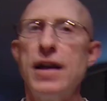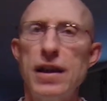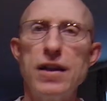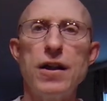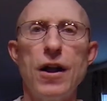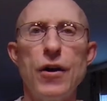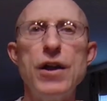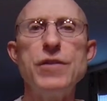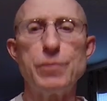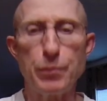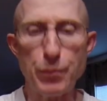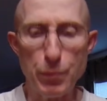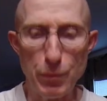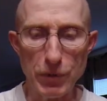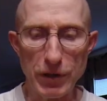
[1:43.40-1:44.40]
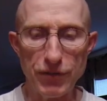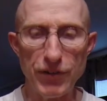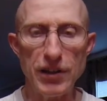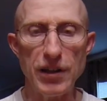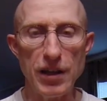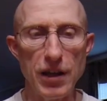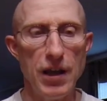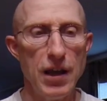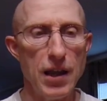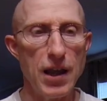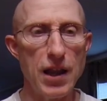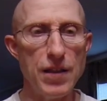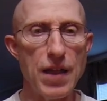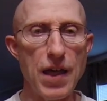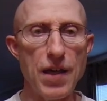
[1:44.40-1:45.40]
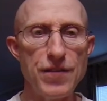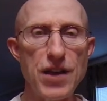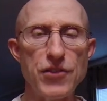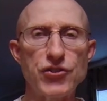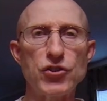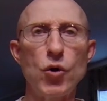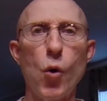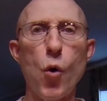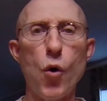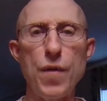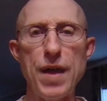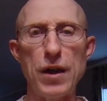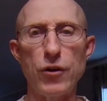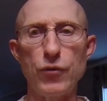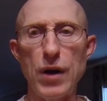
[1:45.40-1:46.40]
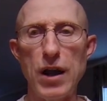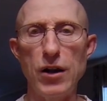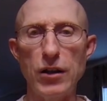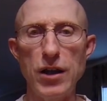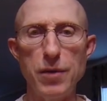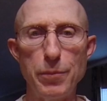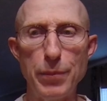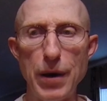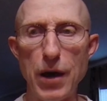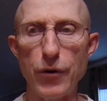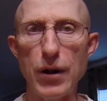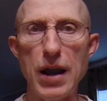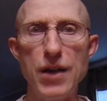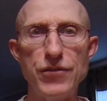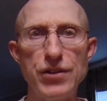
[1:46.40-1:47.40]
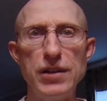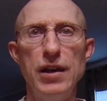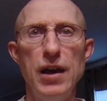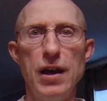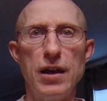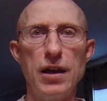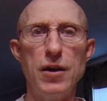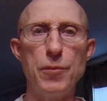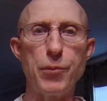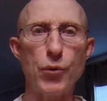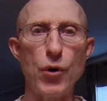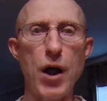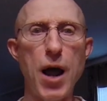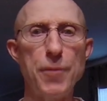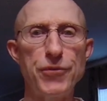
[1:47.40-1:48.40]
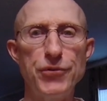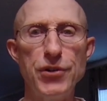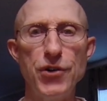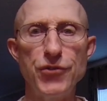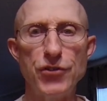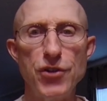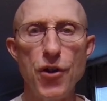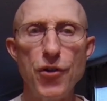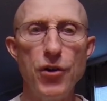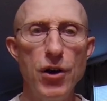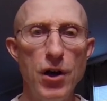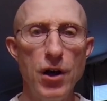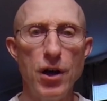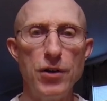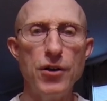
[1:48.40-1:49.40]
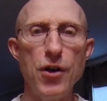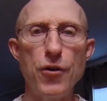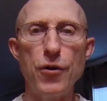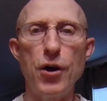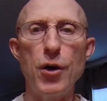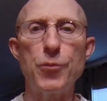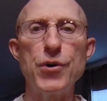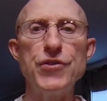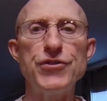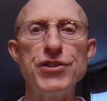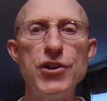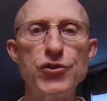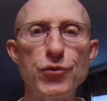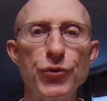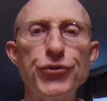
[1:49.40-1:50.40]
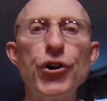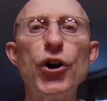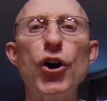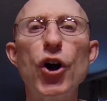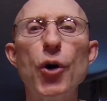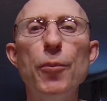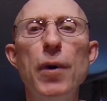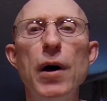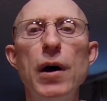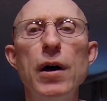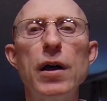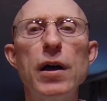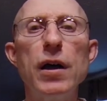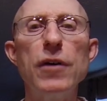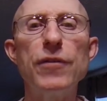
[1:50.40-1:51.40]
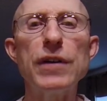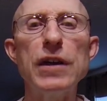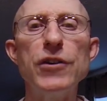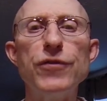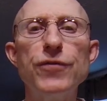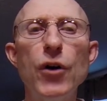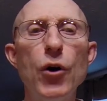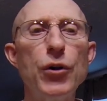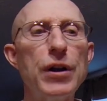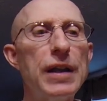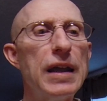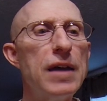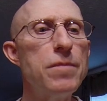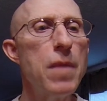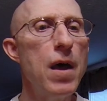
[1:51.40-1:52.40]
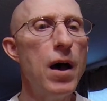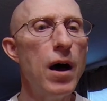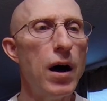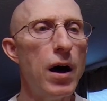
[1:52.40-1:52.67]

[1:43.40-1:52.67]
you know, that score, that grade will get better as he perhaps does another presidential term if he gets voted in.